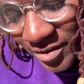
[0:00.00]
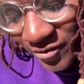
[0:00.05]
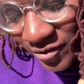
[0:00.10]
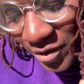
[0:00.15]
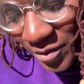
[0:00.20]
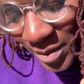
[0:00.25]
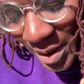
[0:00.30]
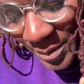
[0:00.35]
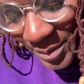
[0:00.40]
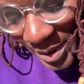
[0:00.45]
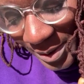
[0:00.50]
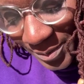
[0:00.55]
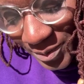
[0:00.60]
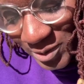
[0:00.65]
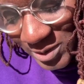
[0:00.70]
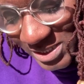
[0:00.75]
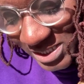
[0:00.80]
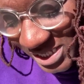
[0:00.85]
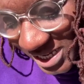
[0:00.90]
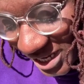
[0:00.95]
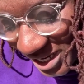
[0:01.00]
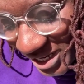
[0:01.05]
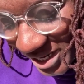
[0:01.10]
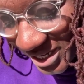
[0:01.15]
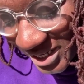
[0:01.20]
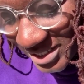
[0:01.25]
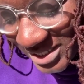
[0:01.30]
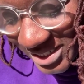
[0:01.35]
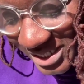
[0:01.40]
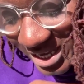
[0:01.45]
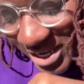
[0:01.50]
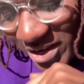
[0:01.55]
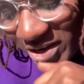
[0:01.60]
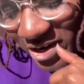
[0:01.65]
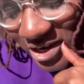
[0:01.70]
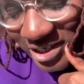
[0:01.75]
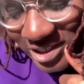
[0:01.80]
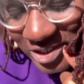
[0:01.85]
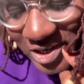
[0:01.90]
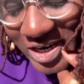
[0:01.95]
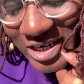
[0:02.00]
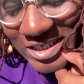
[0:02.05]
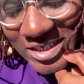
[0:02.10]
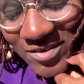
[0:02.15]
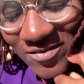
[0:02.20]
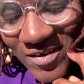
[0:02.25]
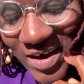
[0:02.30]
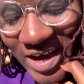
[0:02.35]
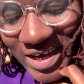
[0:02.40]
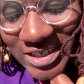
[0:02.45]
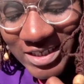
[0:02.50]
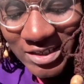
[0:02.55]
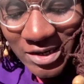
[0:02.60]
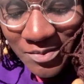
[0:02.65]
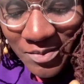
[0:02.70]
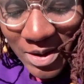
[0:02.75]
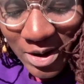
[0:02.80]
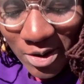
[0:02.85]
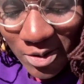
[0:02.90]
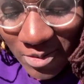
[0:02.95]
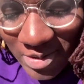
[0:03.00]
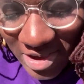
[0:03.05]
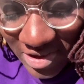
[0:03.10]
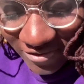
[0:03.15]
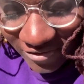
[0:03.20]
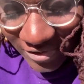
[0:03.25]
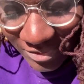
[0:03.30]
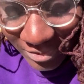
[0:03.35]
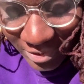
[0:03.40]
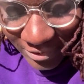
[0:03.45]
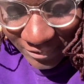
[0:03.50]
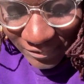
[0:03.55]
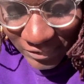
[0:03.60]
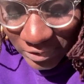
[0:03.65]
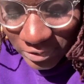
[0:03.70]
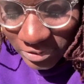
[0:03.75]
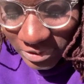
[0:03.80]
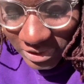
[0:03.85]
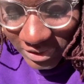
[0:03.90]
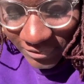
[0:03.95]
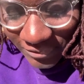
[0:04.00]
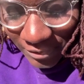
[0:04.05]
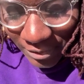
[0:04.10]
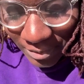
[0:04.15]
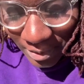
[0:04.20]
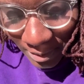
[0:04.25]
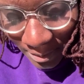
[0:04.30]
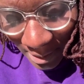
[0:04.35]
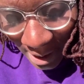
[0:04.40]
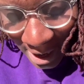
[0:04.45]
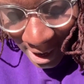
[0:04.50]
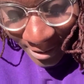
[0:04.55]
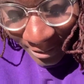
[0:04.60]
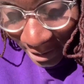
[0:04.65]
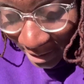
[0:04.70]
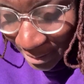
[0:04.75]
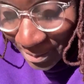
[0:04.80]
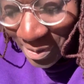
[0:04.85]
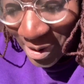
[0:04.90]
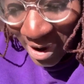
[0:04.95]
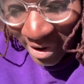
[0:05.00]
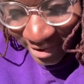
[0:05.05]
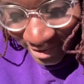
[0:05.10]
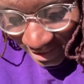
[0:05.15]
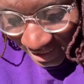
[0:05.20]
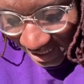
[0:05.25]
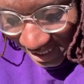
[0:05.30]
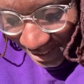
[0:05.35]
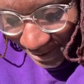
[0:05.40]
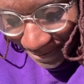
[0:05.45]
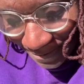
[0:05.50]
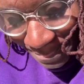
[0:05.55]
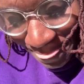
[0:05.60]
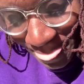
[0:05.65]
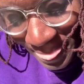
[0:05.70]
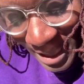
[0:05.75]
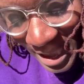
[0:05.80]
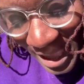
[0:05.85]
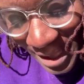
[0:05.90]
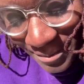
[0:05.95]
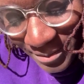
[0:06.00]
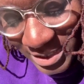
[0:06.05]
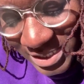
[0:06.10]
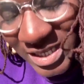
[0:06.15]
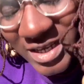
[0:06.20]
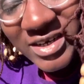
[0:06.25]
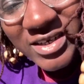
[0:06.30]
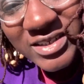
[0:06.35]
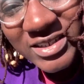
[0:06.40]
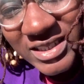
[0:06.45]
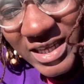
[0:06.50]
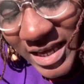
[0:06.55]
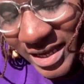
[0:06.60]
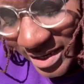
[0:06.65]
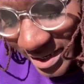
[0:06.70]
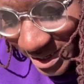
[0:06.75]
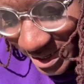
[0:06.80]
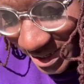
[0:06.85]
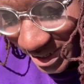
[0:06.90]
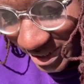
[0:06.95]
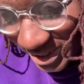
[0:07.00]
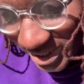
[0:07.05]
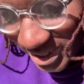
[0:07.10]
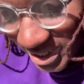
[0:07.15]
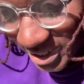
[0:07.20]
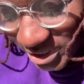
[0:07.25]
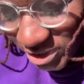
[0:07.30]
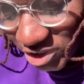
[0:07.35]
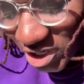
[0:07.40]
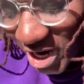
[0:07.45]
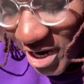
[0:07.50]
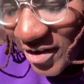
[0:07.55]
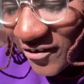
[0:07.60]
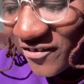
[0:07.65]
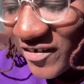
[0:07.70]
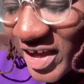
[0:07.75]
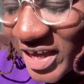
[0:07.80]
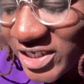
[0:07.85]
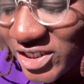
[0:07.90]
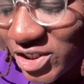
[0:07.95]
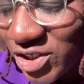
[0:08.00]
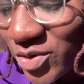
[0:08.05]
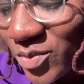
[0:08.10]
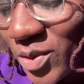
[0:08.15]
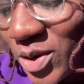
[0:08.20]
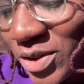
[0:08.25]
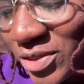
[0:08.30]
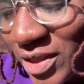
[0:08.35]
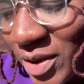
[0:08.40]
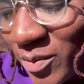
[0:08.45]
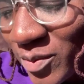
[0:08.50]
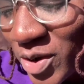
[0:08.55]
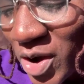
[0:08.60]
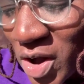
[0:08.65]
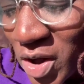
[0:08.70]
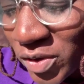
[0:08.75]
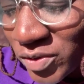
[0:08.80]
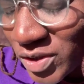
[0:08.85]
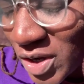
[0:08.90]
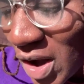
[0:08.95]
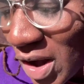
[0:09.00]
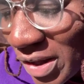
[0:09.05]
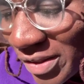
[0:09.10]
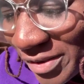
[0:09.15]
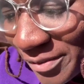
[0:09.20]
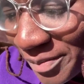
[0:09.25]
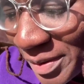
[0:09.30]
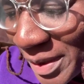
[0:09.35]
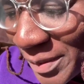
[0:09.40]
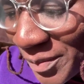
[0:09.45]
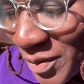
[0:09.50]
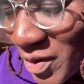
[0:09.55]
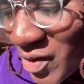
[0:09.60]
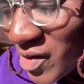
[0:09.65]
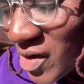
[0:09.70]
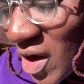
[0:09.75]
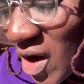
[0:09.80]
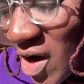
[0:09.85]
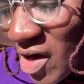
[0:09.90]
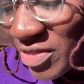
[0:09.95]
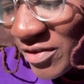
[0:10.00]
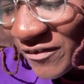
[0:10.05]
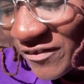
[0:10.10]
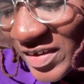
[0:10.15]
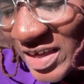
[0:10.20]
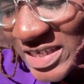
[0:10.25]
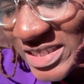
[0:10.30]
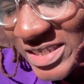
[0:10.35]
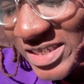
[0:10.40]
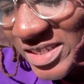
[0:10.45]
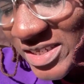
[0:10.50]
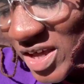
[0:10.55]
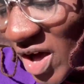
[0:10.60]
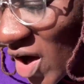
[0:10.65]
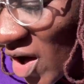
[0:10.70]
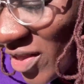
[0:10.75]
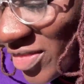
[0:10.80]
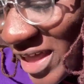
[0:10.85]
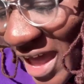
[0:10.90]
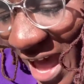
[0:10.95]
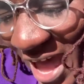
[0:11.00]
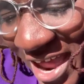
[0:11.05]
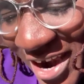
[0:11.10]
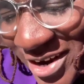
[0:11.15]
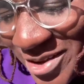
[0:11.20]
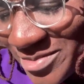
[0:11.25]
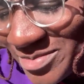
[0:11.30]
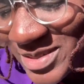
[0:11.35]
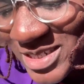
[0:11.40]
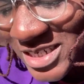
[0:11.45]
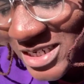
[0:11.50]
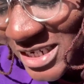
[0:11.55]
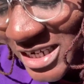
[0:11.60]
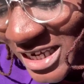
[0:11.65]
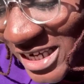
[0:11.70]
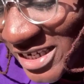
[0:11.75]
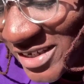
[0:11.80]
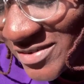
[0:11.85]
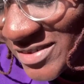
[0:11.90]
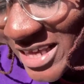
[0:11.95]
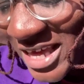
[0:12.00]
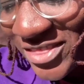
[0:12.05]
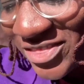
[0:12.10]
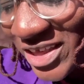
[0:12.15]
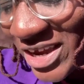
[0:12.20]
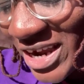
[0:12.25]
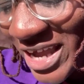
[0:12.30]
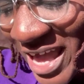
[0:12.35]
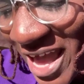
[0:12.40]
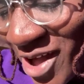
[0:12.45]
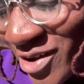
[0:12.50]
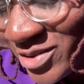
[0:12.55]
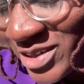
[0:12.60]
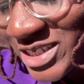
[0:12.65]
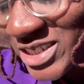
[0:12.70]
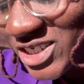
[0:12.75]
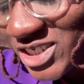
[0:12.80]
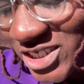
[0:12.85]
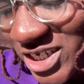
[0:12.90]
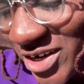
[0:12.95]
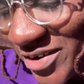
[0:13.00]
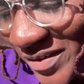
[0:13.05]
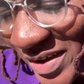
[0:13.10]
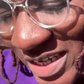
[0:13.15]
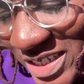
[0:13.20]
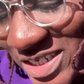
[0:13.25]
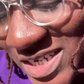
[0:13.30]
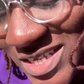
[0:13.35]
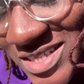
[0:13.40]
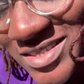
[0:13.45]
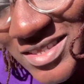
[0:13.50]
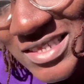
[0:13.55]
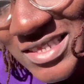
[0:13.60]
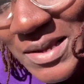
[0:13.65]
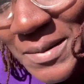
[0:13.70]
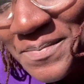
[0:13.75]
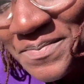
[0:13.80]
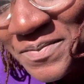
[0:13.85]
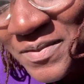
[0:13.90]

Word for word: For my people standing, staring, trying to fashion a better way from confusion, from hypocrisy and misunderstanding, trying to fashion a world that will hold all the people, all the faces, all the Adams and Eves and their countless generations.